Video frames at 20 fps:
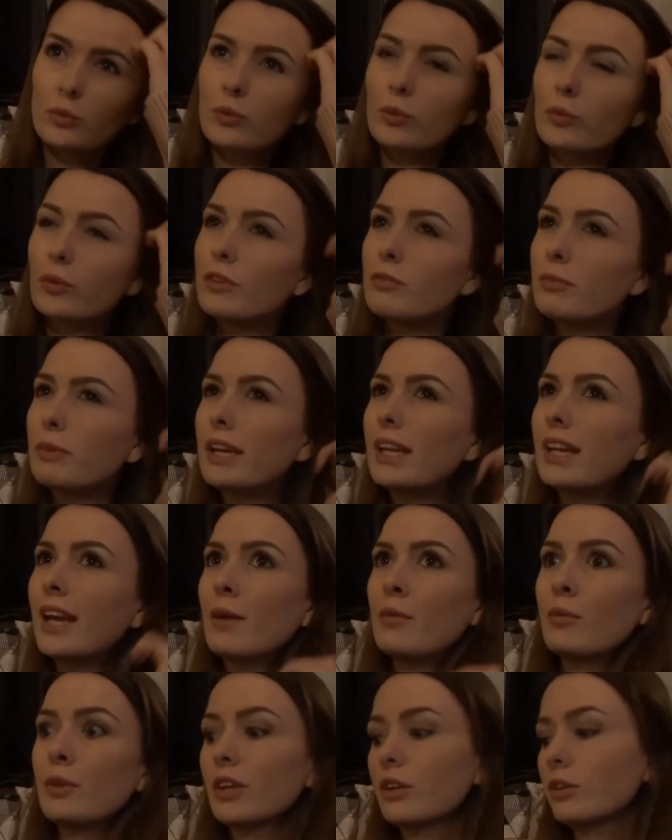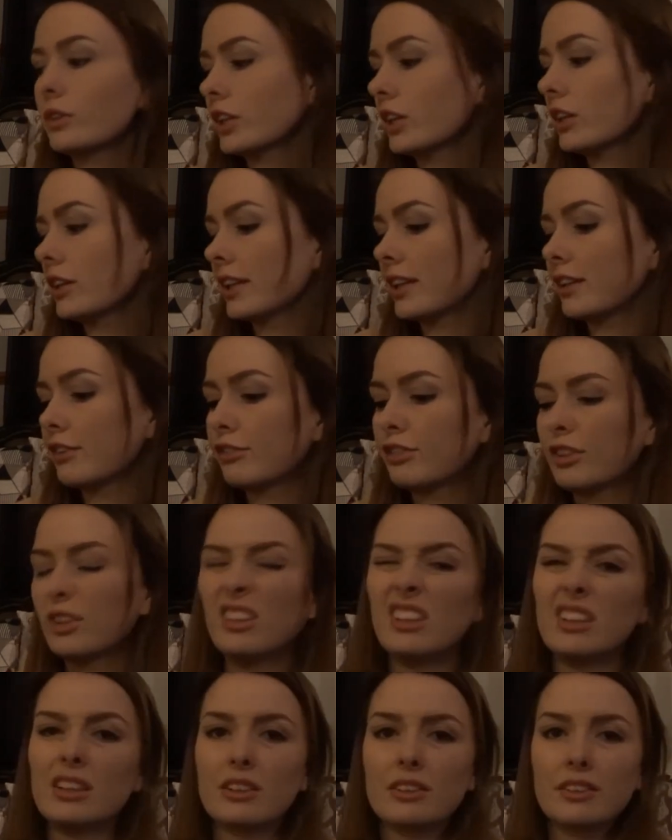With B&M, we only got like a
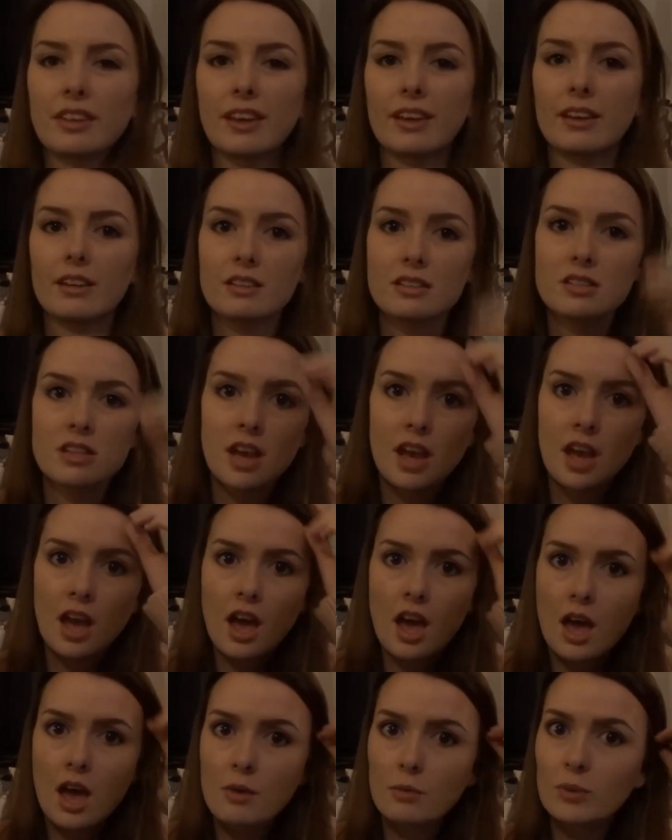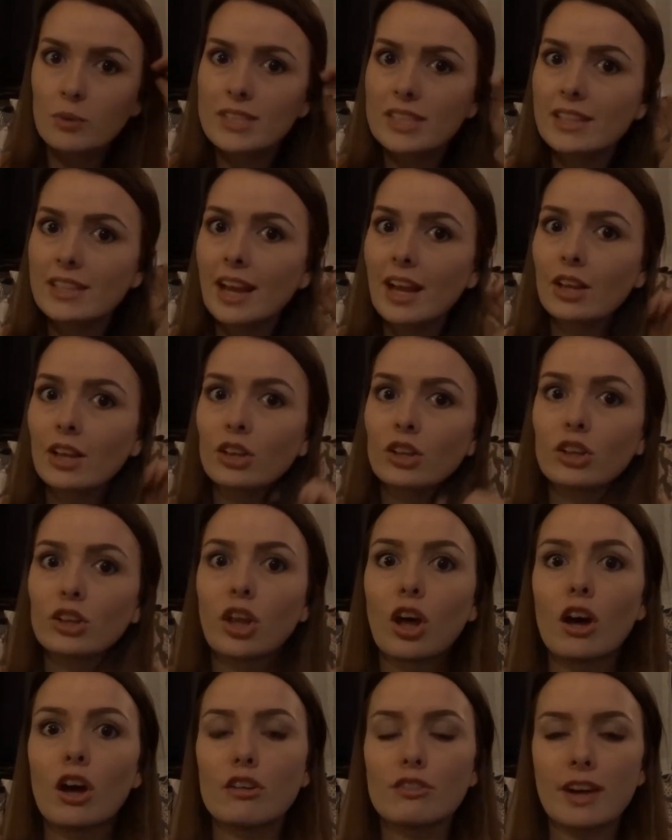few little things. We did get a
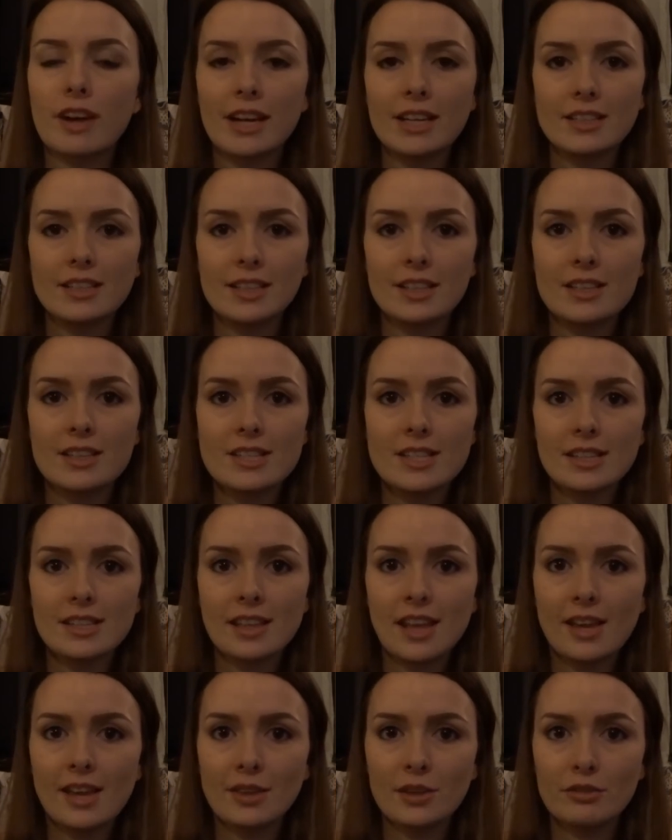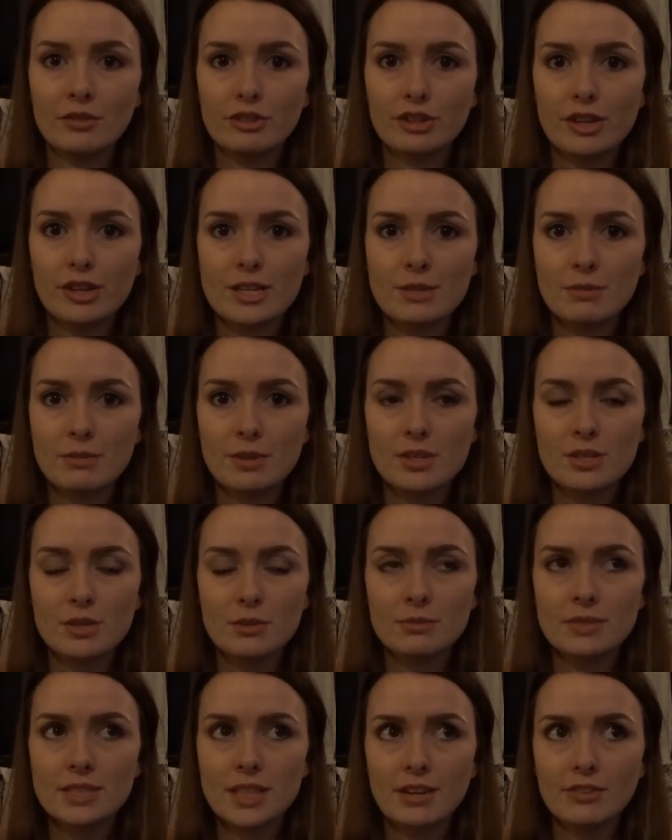lot of ideas in there though for Christmas, so
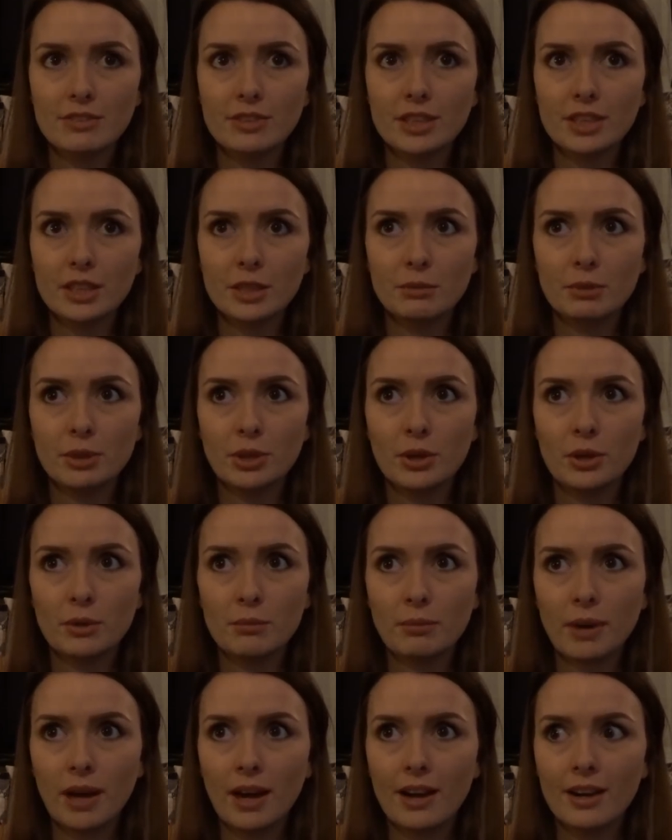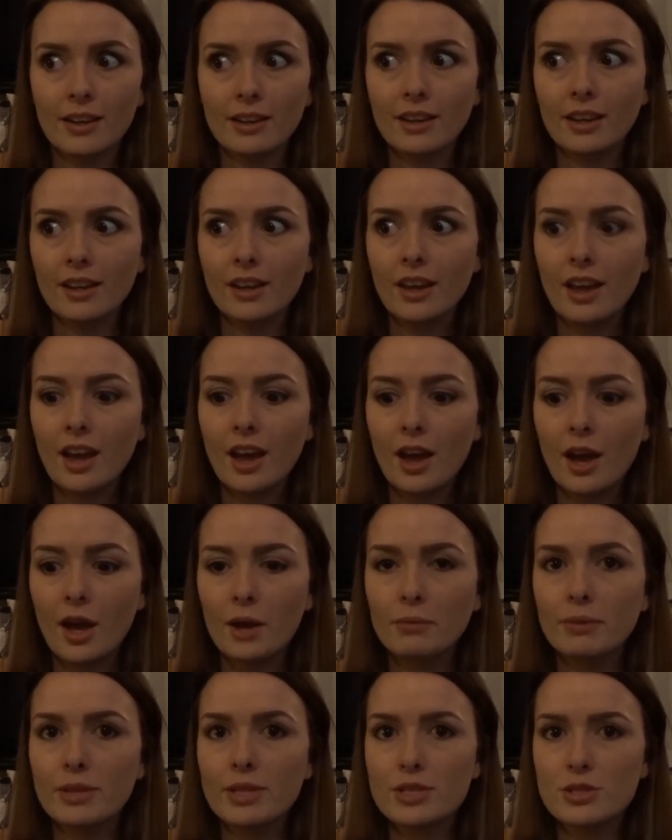I'm definitely going to be going back
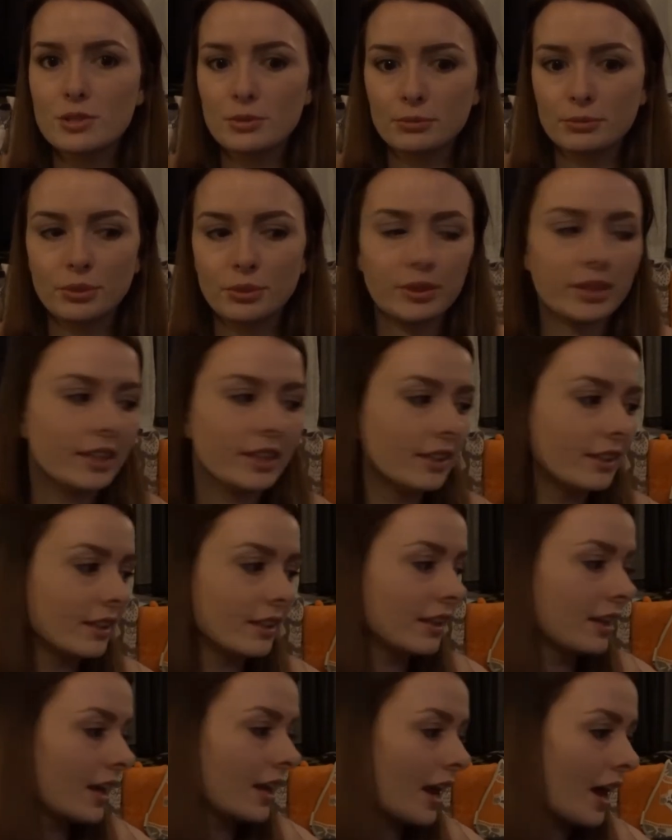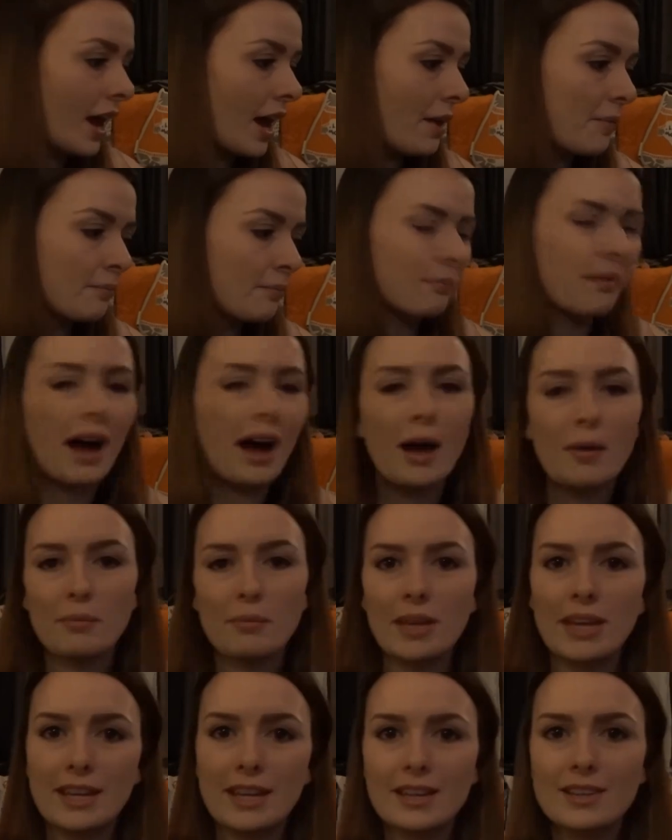at some point. Matt
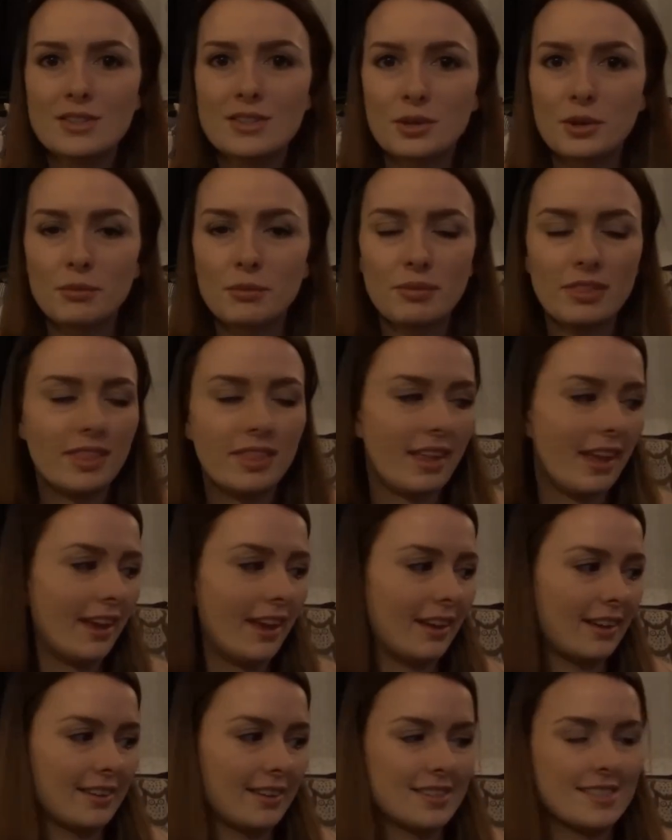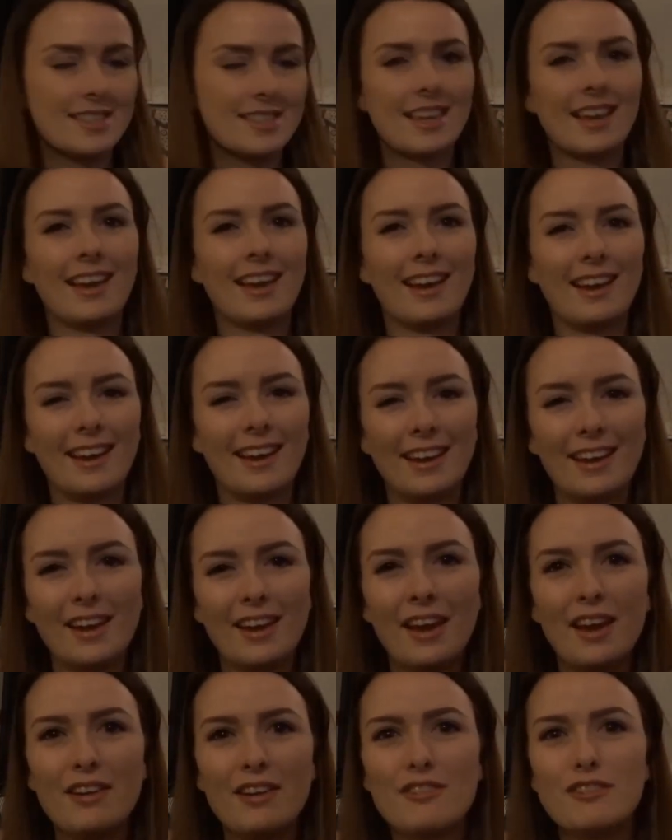picked up this
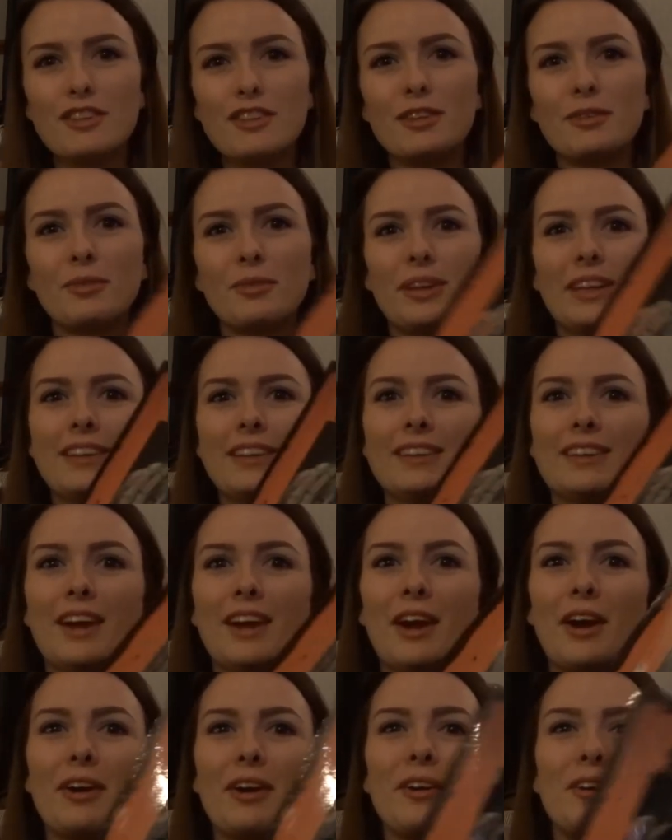for the window.